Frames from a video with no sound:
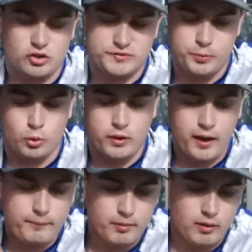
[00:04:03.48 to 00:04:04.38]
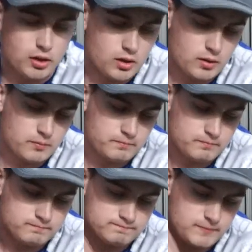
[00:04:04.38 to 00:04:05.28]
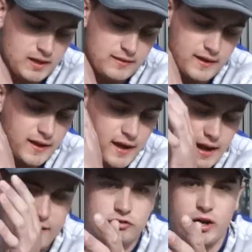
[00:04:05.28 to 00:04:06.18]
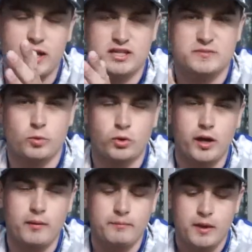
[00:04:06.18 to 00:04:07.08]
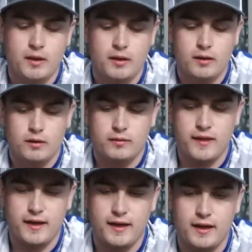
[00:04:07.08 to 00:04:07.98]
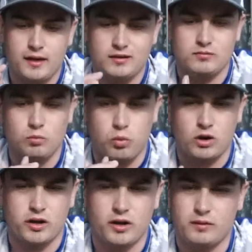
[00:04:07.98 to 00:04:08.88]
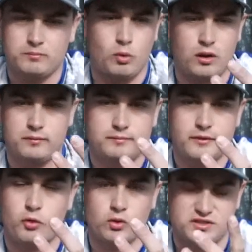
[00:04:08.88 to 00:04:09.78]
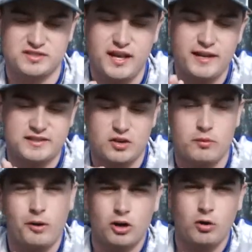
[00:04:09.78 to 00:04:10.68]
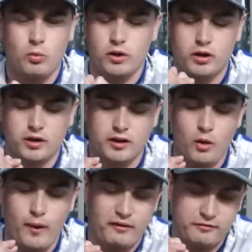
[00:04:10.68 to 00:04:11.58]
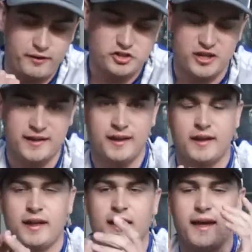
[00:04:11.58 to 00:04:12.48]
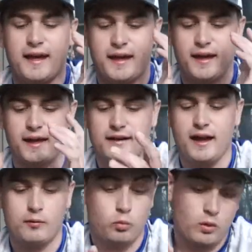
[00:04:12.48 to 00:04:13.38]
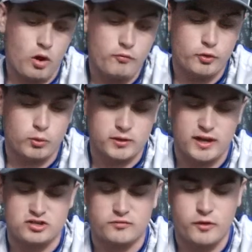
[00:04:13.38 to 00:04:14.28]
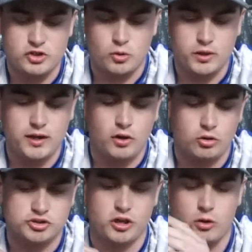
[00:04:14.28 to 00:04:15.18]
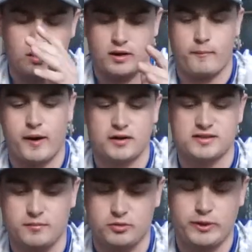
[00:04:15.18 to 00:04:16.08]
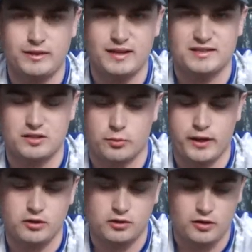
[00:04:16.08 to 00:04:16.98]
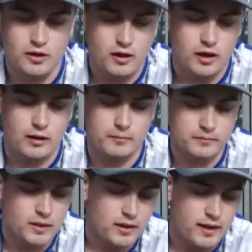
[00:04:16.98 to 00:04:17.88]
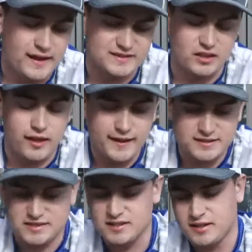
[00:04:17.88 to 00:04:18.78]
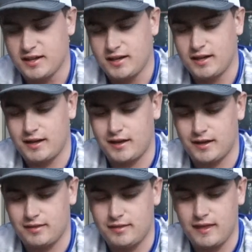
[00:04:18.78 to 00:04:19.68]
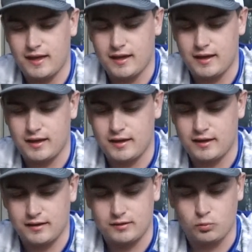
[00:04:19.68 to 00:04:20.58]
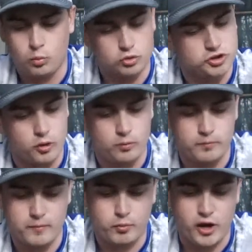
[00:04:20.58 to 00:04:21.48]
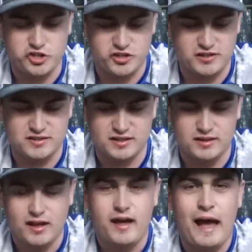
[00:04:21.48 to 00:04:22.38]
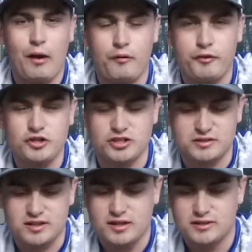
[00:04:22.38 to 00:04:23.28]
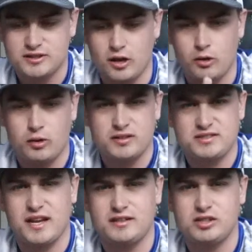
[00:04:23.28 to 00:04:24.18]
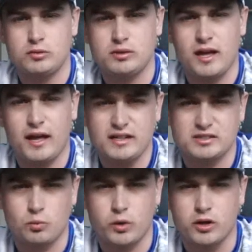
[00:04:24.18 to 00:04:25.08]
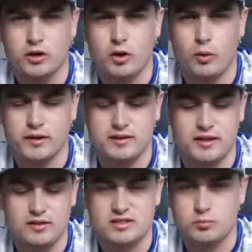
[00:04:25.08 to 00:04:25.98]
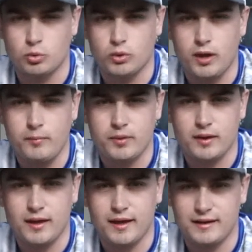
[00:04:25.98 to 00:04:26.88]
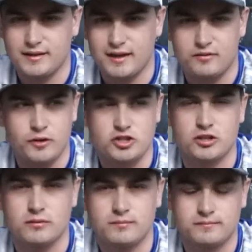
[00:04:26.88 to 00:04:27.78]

all spooled up, um, and then after I get it spooled up, then we're gonna well of course it's night so tomorrow we're gonna go out fishing and yeah hopefully we're gonna catch some fish on it i'll show a comparison between this and the regular um, slx and then we'll show impressions and how it fishes so stay tuned guys and we're going to get this spooled up and get fishing